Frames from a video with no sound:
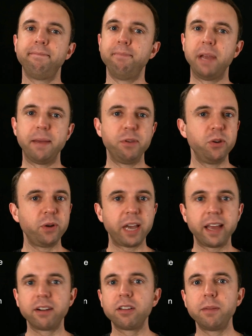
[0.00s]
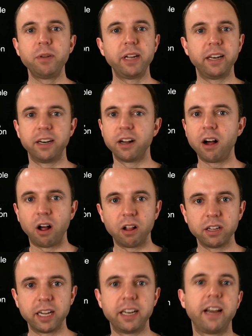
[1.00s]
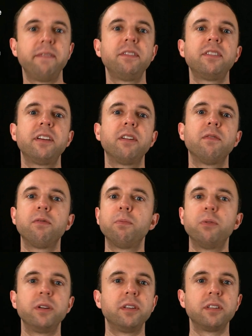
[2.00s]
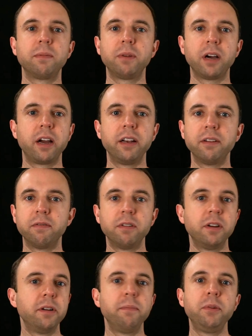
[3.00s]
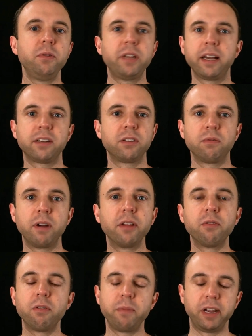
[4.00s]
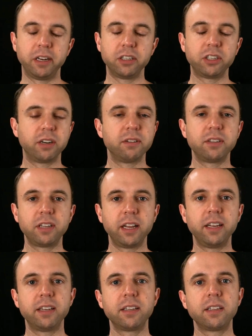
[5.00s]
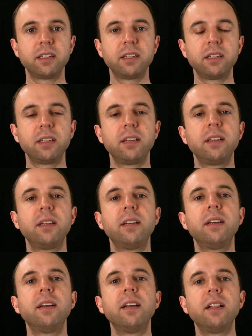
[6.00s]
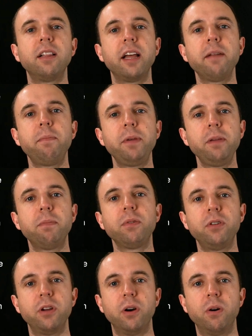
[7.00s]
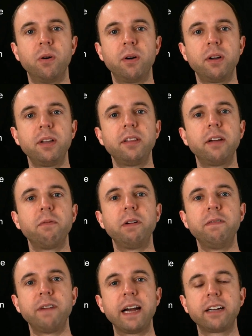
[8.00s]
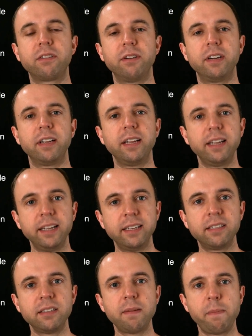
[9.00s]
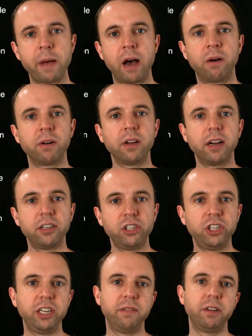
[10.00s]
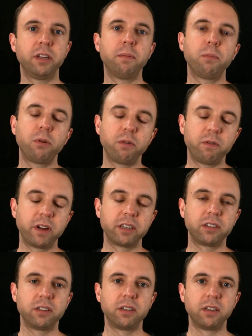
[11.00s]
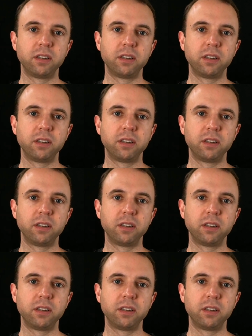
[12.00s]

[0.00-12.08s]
Maybe you can't eliminate it all and have to settle for putting some kind of mutex around the remaining shared state. Let people know that refactoring isn't about achieving perfection.